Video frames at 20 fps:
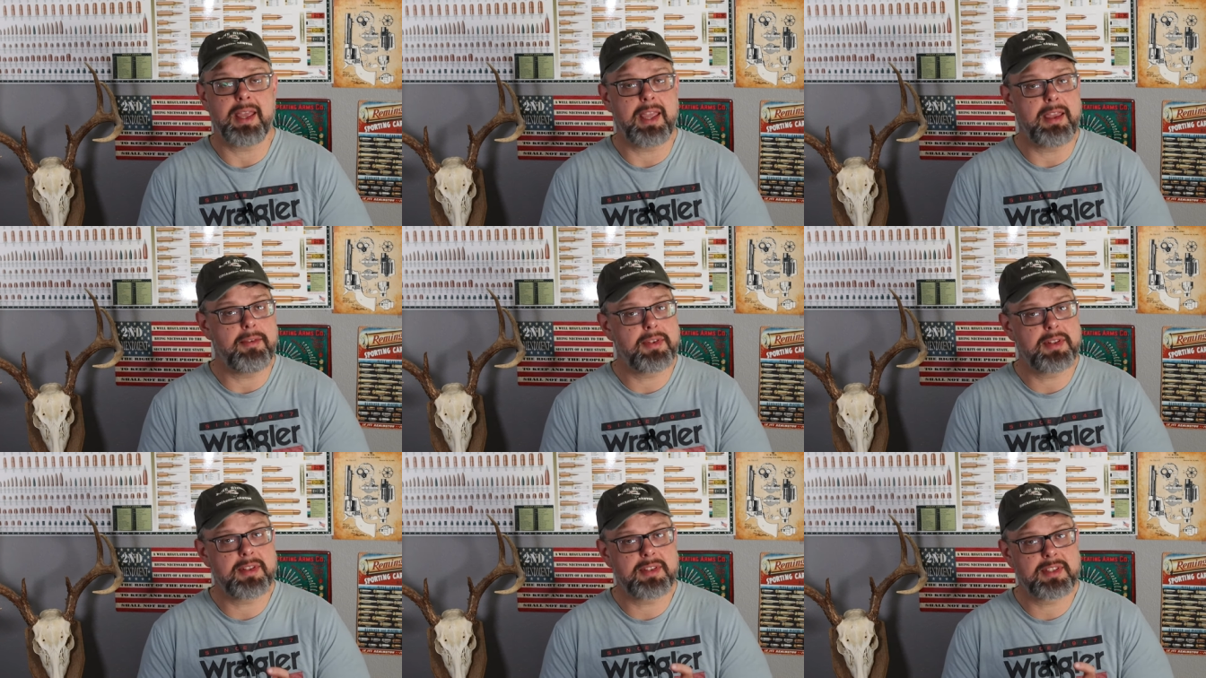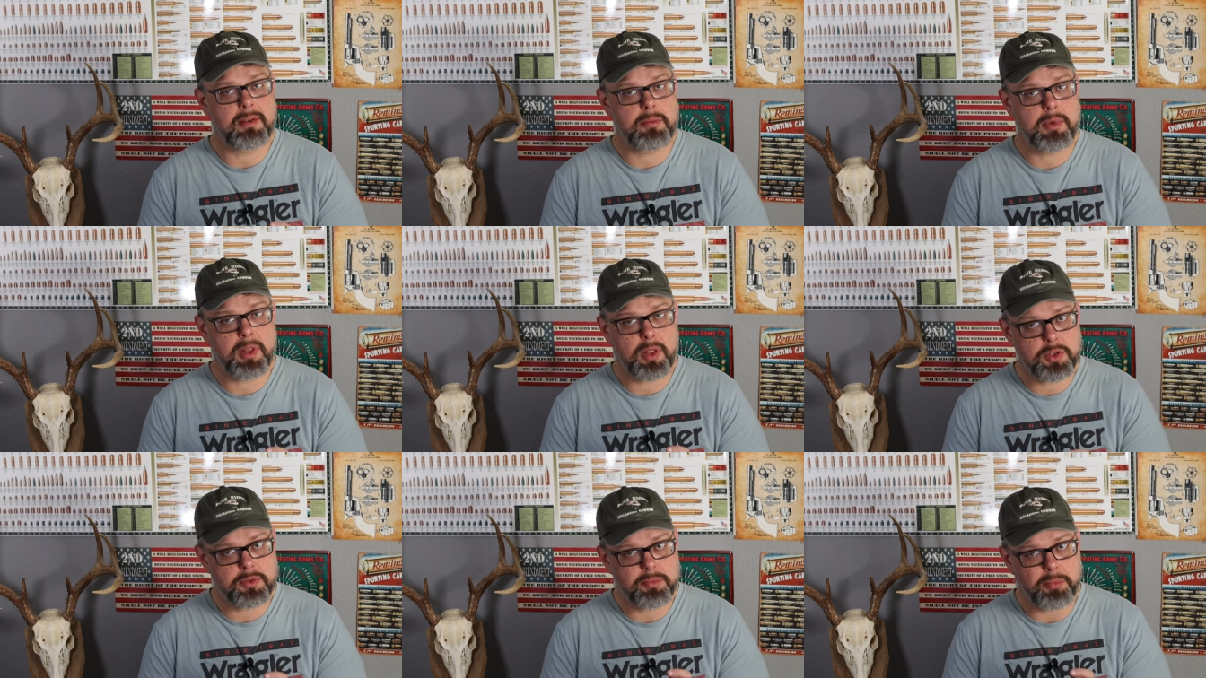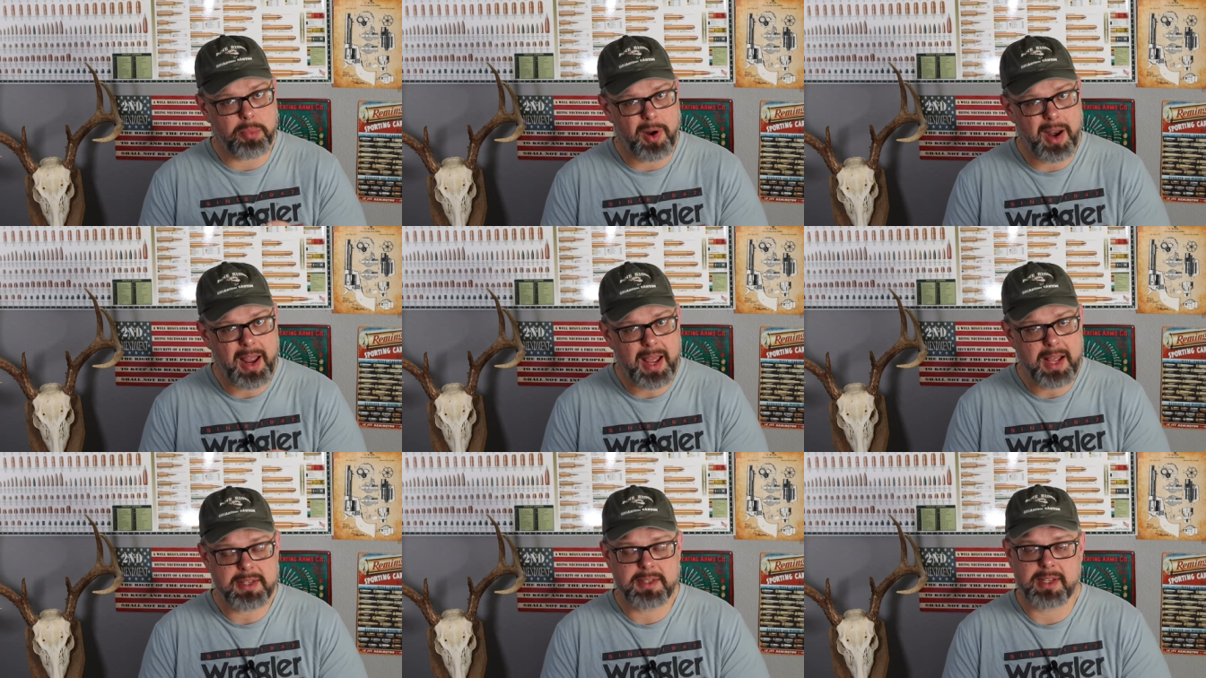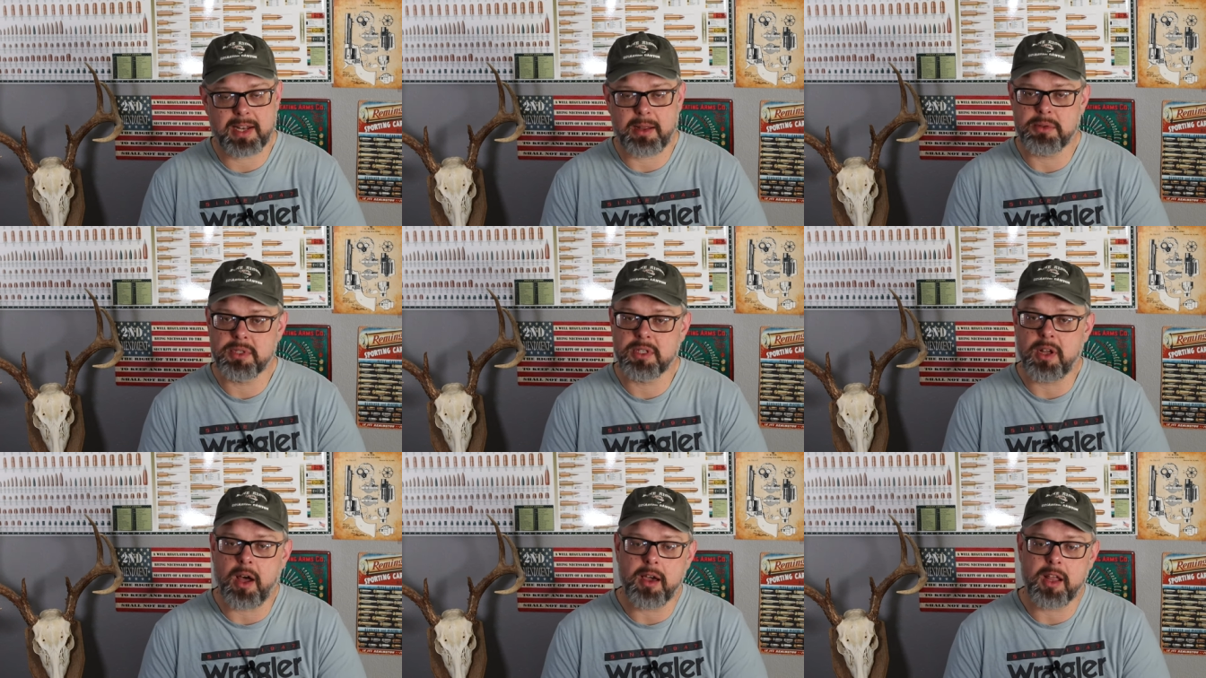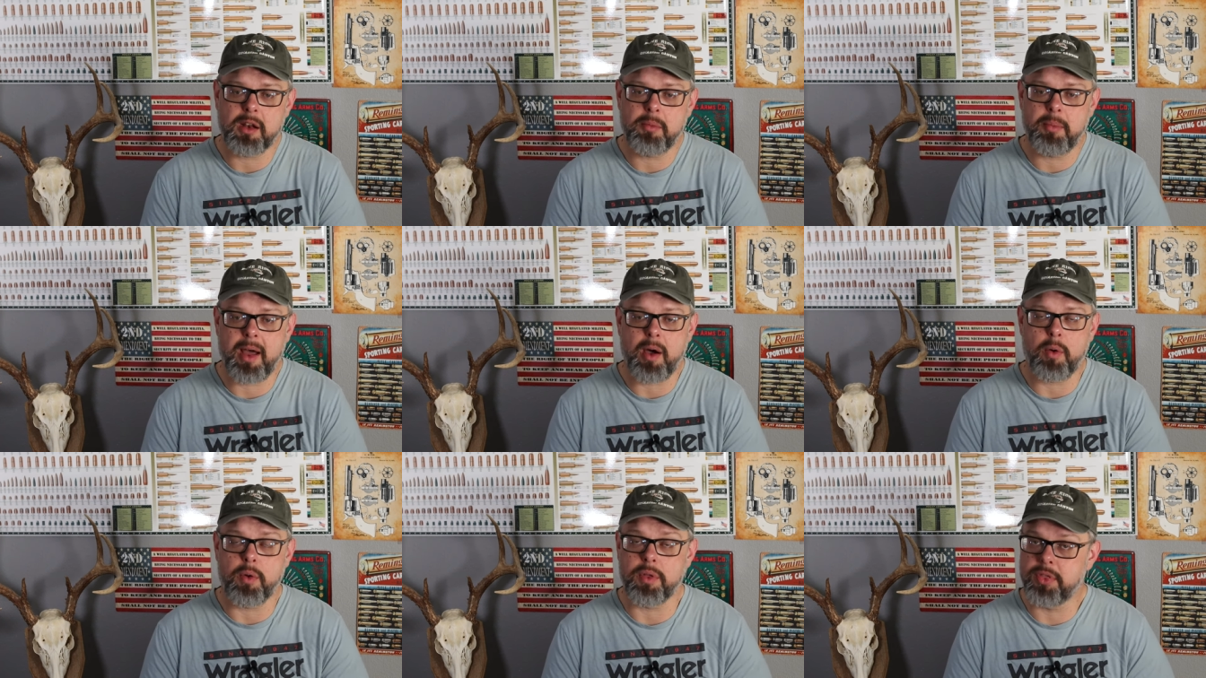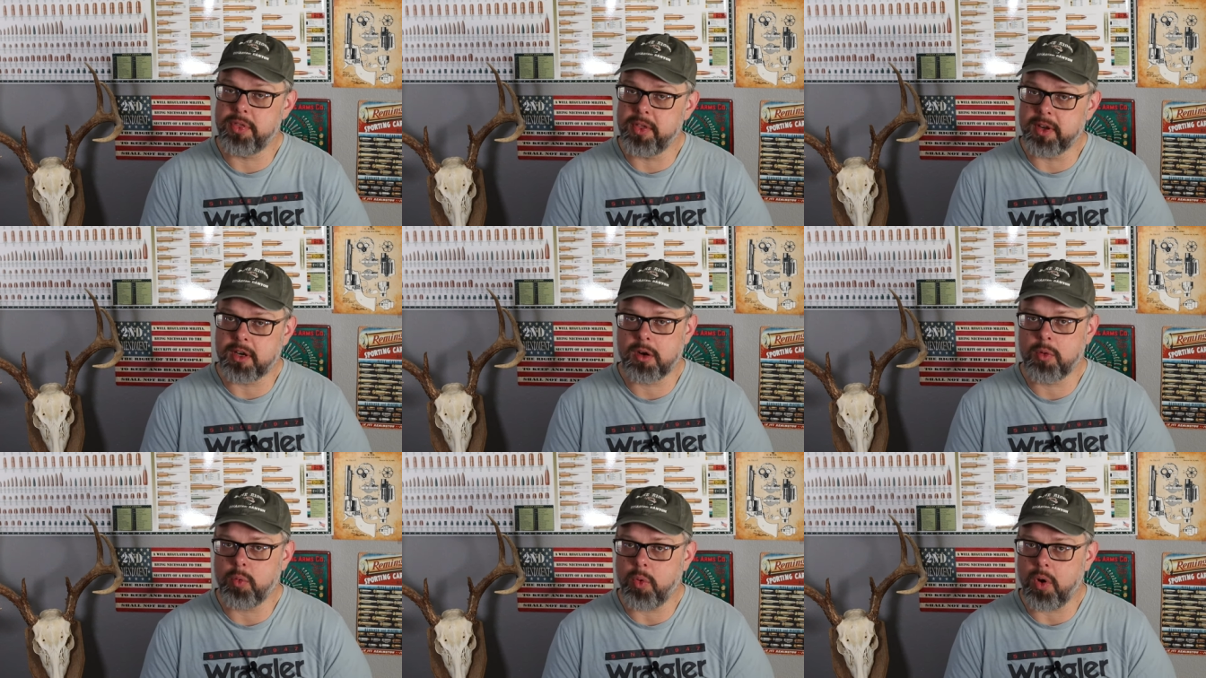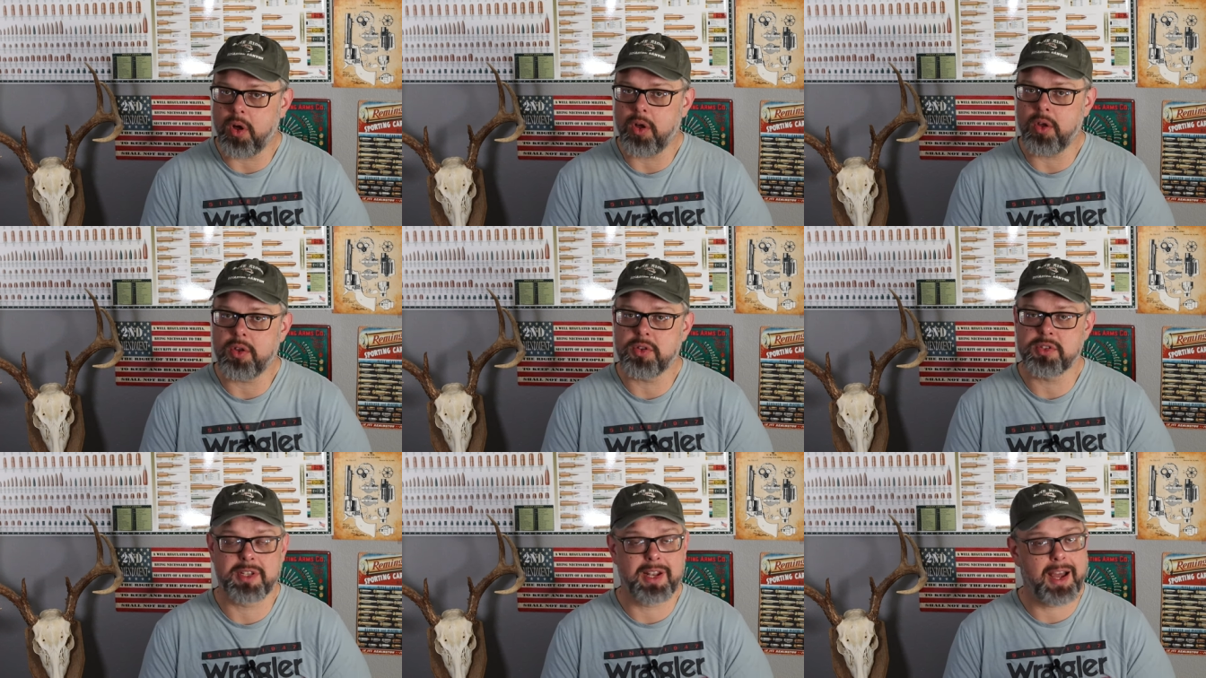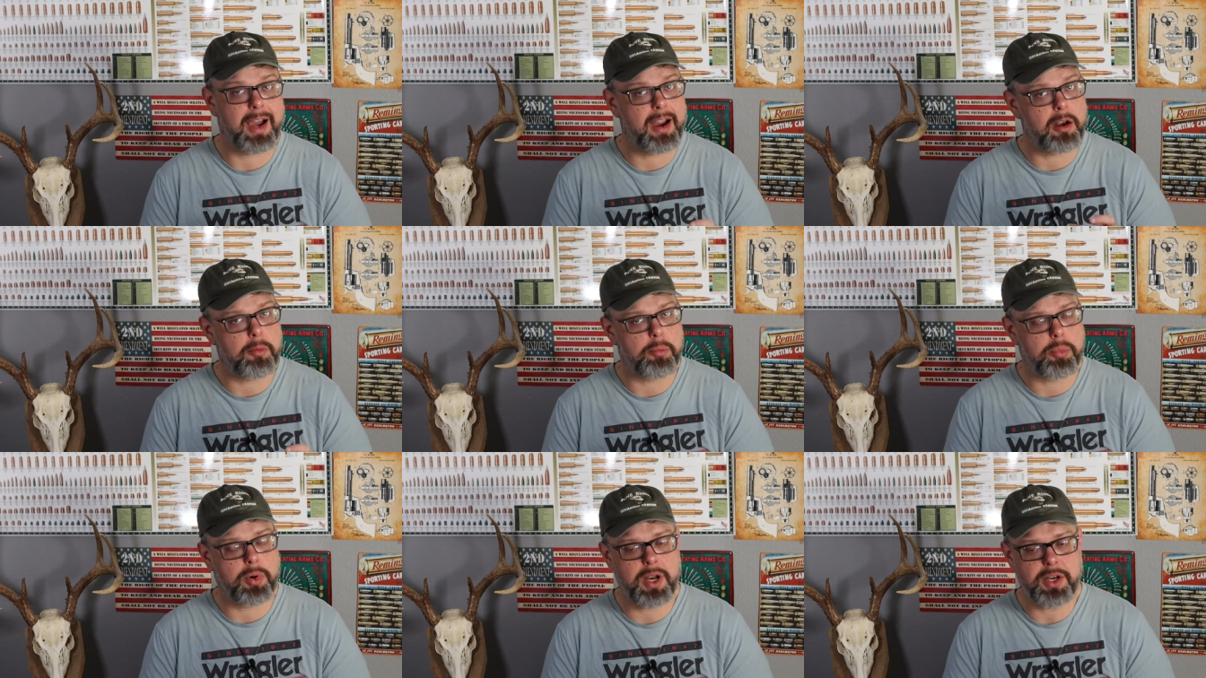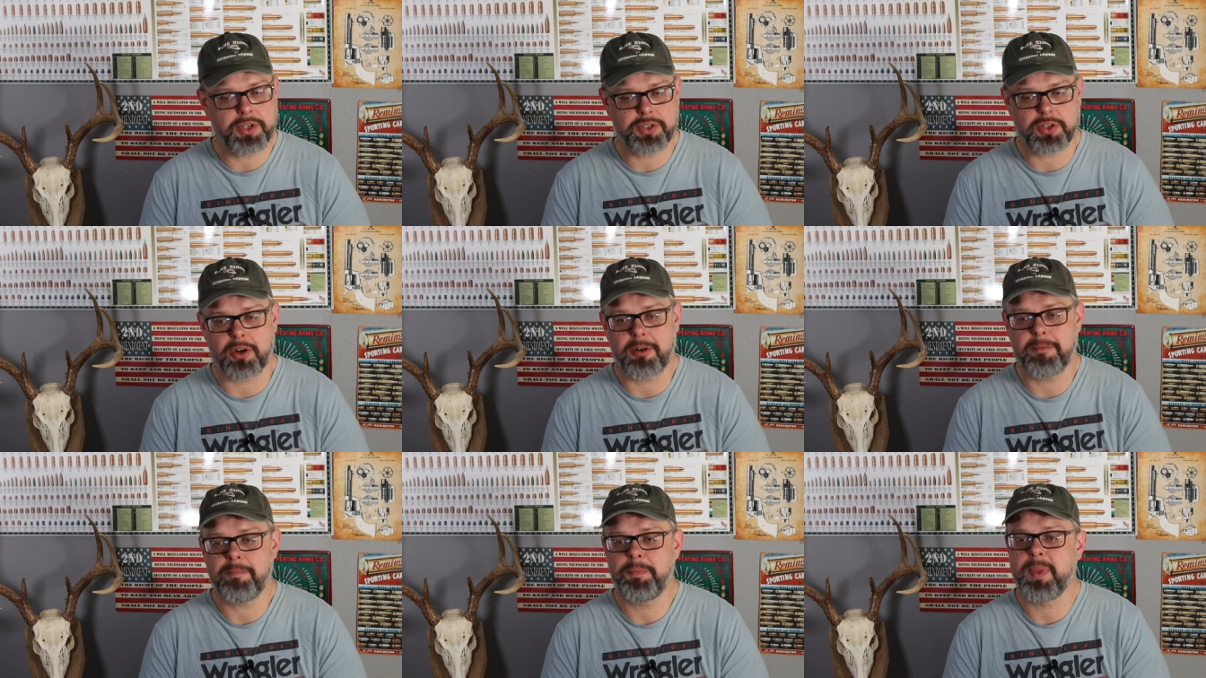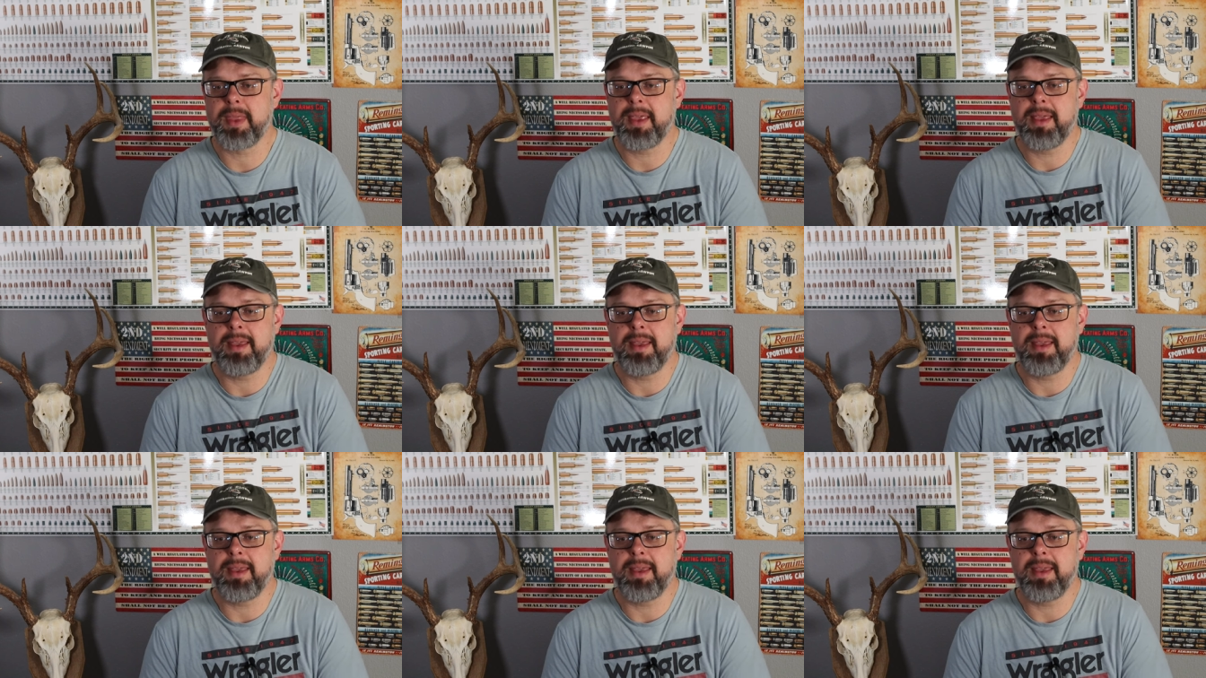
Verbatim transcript: even some of those brass that I was talking about with thicker walls and higher pressure.